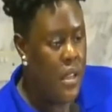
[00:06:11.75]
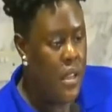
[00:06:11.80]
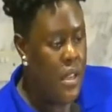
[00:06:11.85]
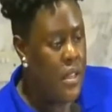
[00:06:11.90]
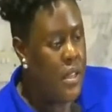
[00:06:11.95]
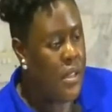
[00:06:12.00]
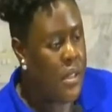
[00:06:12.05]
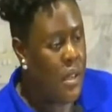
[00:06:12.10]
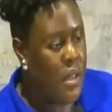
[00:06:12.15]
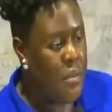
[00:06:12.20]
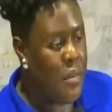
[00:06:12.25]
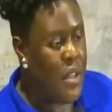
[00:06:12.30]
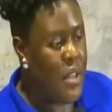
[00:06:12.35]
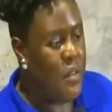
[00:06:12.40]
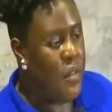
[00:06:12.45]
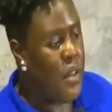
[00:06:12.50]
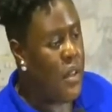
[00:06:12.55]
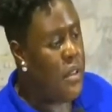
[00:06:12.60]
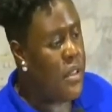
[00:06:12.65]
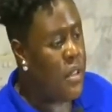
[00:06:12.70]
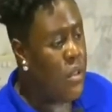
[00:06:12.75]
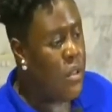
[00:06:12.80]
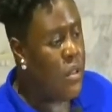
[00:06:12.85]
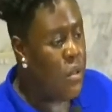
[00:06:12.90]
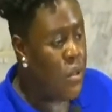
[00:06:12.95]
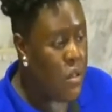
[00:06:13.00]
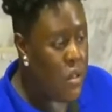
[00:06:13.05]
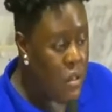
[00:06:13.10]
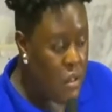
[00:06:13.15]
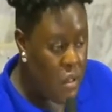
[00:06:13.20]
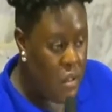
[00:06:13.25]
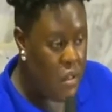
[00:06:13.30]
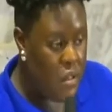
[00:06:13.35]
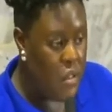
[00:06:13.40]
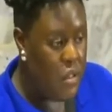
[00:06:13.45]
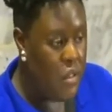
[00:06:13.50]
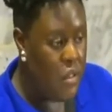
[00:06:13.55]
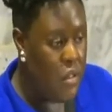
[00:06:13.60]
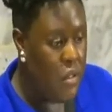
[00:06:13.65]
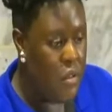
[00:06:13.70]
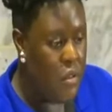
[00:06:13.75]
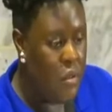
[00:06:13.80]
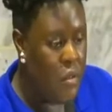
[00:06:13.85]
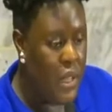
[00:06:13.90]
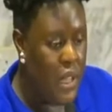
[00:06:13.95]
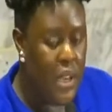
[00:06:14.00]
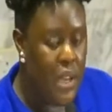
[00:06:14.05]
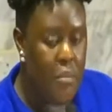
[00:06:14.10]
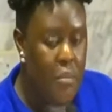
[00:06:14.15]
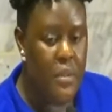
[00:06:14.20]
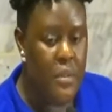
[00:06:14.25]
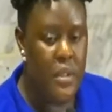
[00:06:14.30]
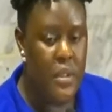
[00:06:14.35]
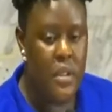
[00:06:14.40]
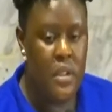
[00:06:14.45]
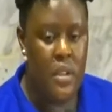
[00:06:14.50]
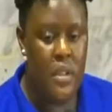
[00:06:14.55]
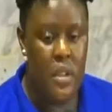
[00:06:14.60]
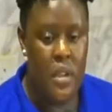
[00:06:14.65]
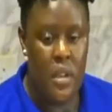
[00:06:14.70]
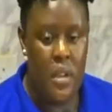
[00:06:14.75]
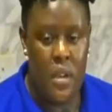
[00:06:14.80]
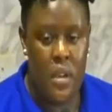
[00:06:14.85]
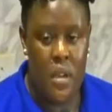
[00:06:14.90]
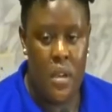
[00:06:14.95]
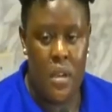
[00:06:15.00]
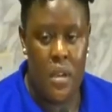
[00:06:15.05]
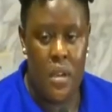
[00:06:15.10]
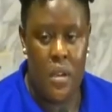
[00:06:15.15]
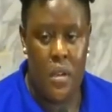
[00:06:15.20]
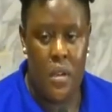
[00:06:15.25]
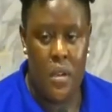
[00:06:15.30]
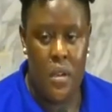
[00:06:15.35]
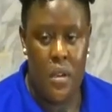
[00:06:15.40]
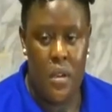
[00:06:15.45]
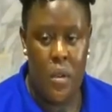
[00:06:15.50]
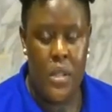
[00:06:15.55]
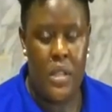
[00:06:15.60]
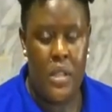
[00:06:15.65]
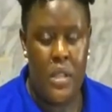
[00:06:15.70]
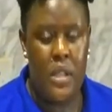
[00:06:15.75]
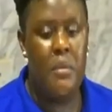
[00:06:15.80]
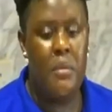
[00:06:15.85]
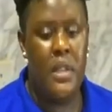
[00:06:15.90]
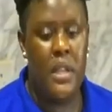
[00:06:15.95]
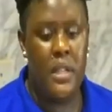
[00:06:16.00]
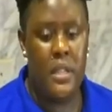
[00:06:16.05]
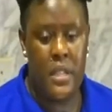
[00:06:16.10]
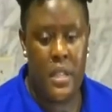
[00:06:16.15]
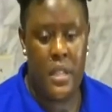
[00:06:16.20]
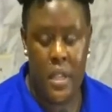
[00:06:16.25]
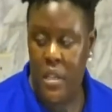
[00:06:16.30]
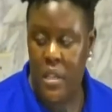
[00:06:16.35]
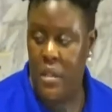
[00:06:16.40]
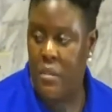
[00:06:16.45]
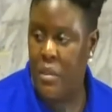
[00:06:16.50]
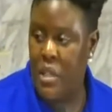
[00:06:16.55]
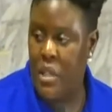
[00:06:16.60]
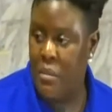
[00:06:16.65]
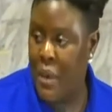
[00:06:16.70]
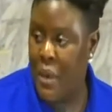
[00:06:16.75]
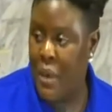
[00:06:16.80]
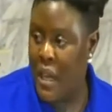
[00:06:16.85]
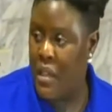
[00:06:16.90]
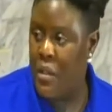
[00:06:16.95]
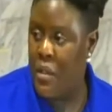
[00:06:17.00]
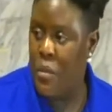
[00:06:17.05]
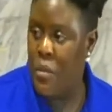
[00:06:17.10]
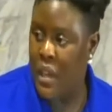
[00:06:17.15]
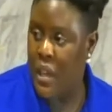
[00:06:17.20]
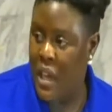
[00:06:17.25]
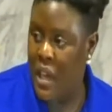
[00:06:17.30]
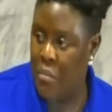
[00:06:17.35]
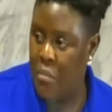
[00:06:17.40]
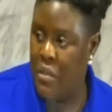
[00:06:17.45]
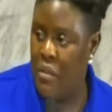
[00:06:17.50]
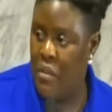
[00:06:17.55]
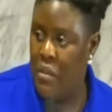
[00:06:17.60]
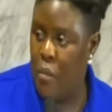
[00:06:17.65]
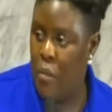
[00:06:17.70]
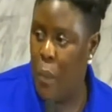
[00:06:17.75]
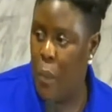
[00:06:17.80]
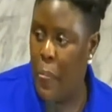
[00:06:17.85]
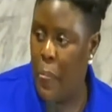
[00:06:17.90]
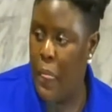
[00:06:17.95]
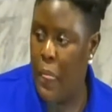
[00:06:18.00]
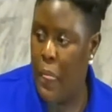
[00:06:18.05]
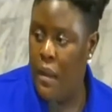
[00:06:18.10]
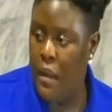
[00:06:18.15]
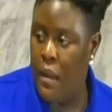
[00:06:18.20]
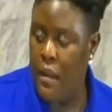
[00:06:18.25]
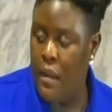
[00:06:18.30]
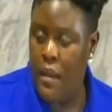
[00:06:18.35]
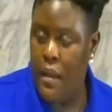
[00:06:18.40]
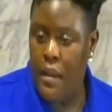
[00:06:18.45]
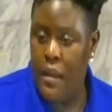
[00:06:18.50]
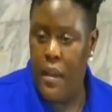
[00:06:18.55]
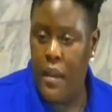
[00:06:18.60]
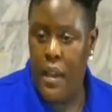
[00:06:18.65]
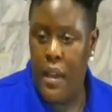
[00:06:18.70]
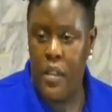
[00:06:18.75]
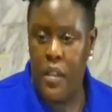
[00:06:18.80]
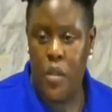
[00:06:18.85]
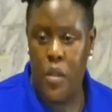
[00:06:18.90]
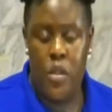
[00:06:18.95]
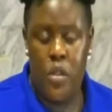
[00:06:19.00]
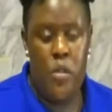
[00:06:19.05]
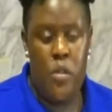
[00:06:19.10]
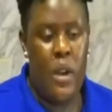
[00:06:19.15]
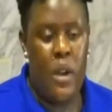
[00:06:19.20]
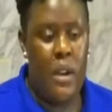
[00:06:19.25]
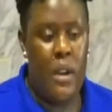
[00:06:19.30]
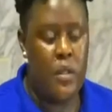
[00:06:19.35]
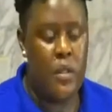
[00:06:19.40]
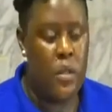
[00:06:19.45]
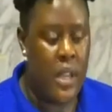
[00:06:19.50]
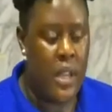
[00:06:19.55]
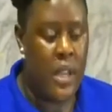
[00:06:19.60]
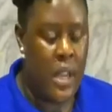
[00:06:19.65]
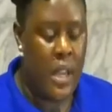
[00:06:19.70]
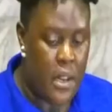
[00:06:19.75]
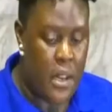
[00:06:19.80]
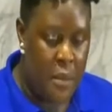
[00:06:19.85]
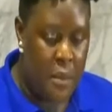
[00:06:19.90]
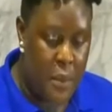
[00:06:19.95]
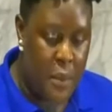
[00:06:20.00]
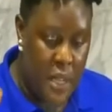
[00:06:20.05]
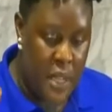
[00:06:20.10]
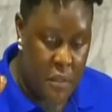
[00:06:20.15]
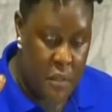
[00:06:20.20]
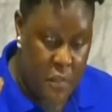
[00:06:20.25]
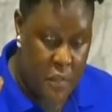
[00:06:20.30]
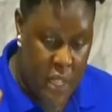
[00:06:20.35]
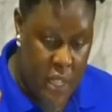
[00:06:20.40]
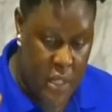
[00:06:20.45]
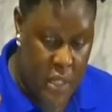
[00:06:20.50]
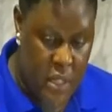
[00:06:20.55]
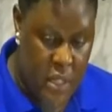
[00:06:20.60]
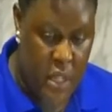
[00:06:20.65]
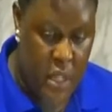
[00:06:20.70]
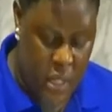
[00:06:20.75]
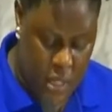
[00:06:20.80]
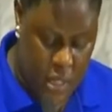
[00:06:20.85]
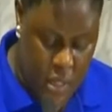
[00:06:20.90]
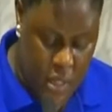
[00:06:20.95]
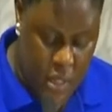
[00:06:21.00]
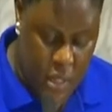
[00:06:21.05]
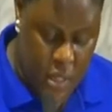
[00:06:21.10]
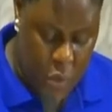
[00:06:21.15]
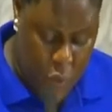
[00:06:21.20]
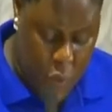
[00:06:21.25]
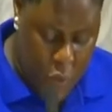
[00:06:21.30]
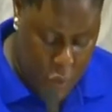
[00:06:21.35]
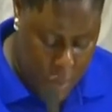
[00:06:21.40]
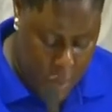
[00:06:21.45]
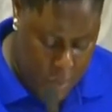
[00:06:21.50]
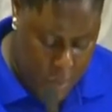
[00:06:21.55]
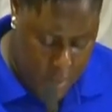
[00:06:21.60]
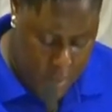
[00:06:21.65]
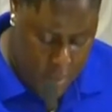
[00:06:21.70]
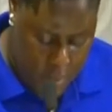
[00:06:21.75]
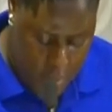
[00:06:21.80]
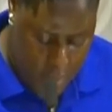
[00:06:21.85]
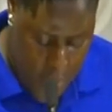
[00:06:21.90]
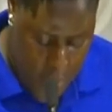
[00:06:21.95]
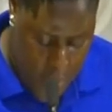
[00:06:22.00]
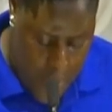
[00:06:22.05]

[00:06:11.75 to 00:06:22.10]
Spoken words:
Either something very good will happen, or something terribly bad will happen. And so you have to get up and fight against those forces.